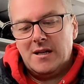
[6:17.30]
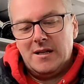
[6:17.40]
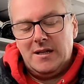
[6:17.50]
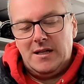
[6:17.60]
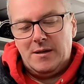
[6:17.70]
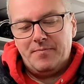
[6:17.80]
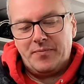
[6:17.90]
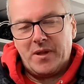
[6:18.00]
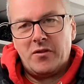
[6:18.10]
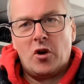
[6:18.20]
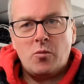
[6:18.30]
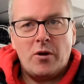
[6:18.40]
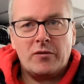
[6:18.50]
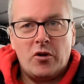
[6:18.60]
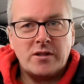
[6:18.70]
The only
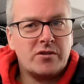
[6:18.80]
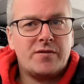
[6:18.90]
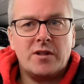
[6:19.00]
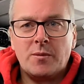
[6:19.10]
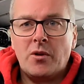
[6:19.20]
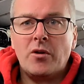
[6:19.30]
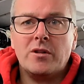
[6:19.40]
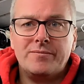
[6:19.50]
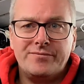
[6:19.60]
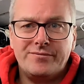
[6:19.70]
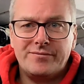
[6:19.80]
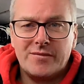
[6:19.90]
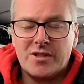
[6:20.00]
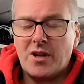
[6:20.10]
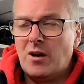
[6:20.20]
way I've got is I've just filled it with oil.
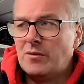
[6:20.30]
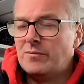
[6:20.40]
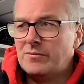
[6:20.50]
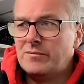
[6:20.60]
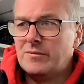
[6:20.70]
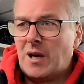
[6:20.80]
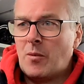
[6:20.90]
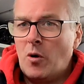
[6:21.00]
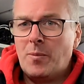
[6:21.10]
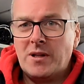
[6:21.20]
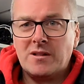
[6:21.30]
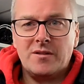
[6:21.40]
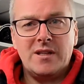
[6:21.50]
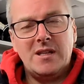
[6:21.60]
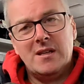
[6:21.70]
So I'm hoping
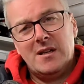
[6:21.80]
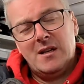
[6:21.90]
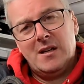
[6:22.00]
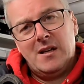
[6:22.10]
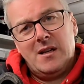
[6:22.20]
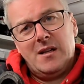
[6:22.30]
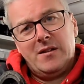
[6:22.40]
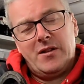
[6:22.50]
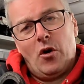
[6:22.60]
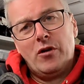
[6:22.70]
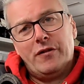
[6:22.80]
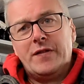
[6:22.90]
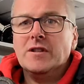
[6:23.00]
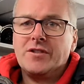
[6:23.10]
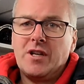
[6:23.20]
that the oil
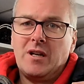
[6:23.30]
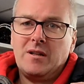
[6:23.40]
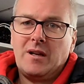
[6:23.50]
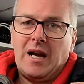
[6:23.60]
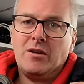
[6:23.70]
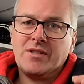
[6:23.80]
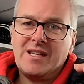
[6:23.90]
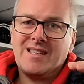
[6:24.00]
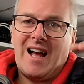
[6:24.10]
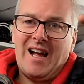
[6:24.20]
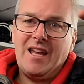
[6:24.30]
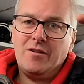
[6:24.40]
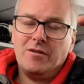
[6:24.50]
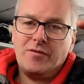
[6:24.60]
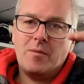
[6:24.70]
filter housing is high
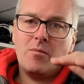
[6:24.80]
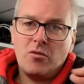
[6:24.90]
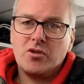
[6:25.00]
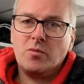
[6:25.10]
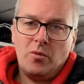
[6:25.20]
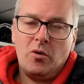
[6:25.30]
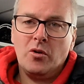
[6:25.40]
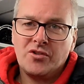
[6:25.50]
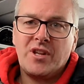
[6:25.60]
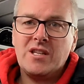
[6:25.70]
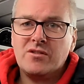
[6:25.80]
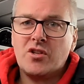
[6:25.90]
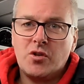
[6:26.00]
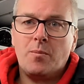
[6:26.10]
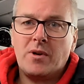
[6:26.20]
enough that most of the oil stays in the
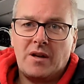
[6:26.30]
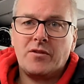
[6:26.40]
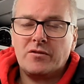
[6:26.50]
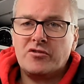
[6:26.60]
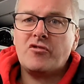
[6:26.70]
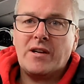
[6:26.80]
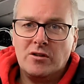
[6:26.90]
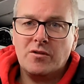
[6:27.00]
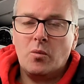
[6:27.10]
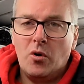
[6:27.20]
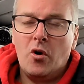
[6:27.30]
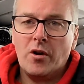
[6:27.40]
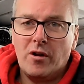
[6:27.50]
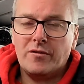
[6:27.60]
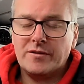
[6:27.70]
sump. I'd have to drain all the
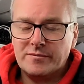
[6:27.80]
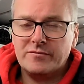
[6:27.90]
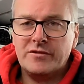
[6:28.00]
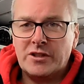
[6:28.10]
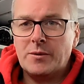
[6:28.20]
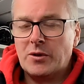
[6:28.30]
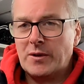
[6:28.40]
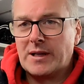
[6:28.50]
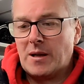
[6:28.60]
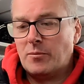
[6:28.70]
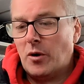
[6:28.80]
oil off and redo it all again.